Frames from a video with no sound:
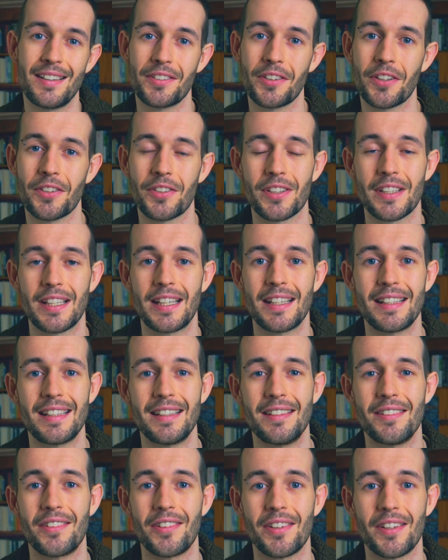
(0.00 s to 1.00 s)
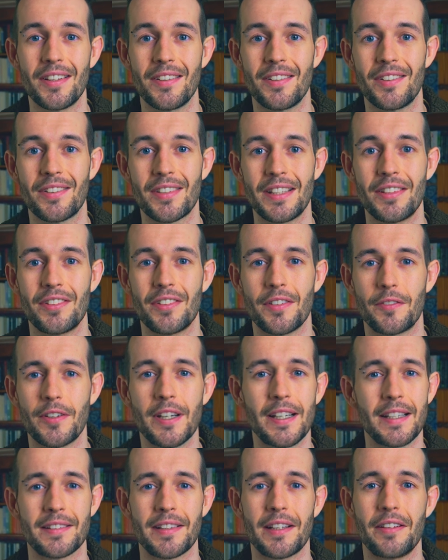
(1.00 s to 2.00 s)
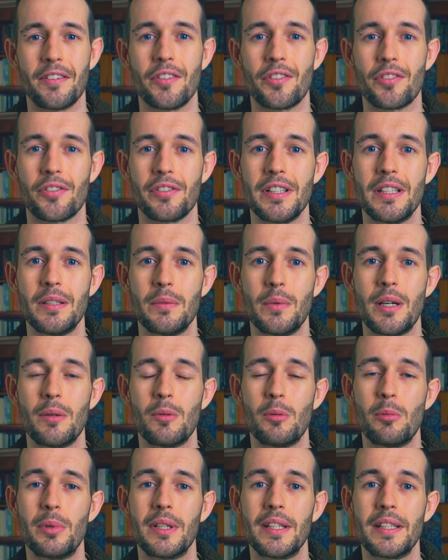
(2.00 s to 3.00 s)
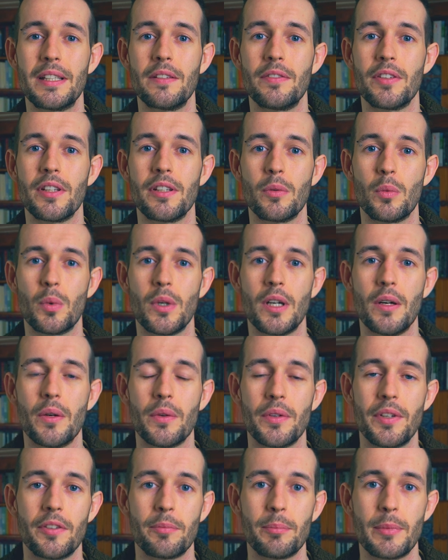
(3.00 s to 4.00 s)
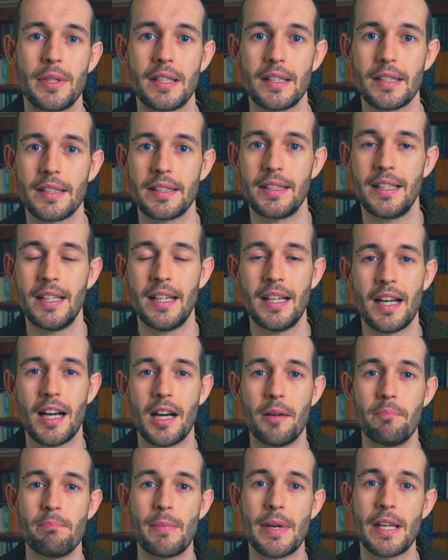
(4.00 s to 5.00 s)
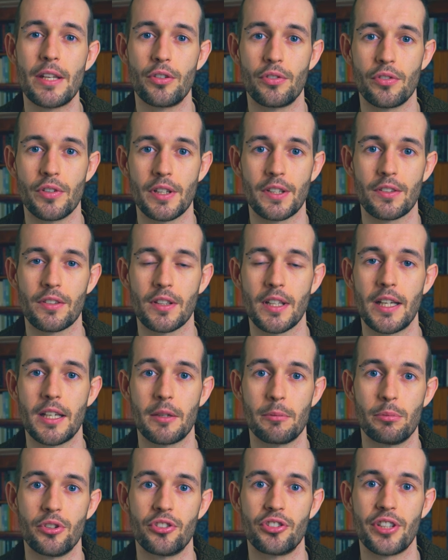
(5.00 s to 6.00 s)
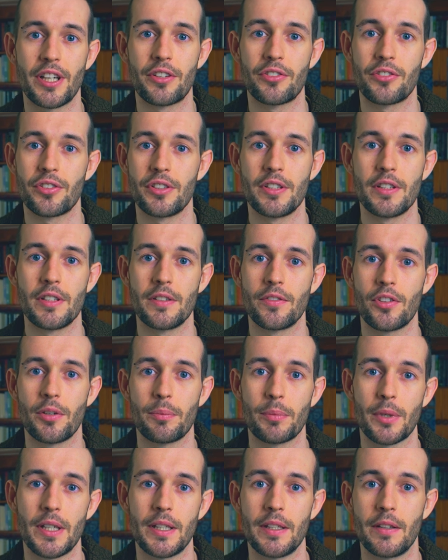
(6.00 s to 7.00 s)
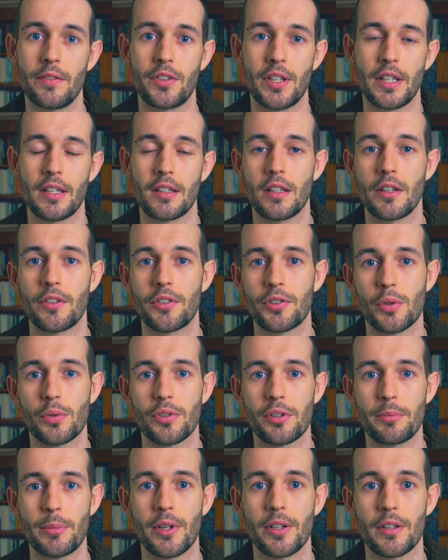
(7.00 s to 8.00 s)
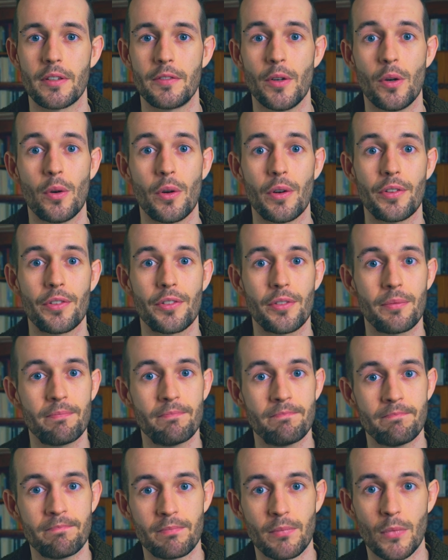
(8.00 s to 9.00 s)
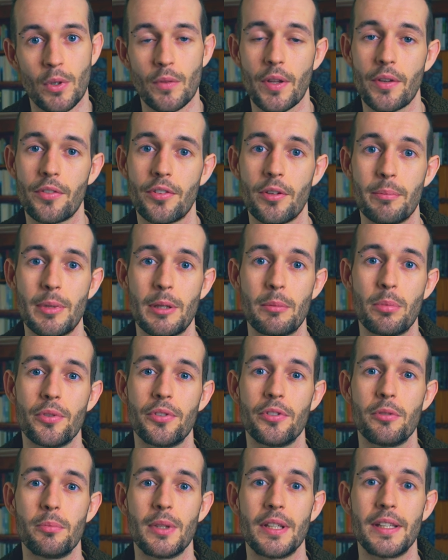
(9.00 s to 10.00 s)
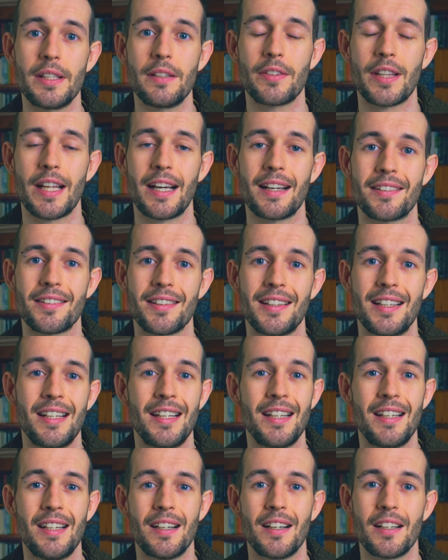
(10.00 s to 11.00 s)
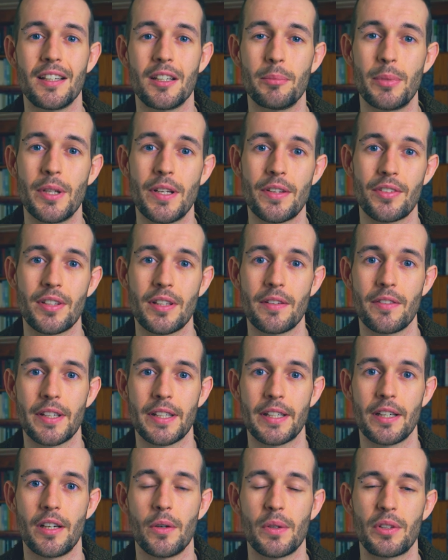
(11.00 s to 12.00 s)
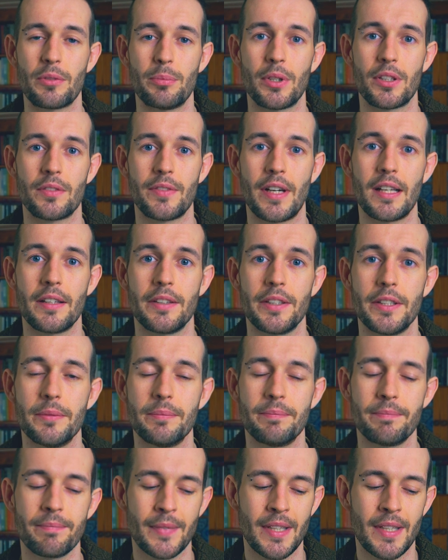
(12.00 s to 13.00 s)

Not to get into schizophrenic territory where we believe that the world is merely a matrix-like projection of some kind of technological demonic force, although some people do believe that. I don't personally think it holds much value.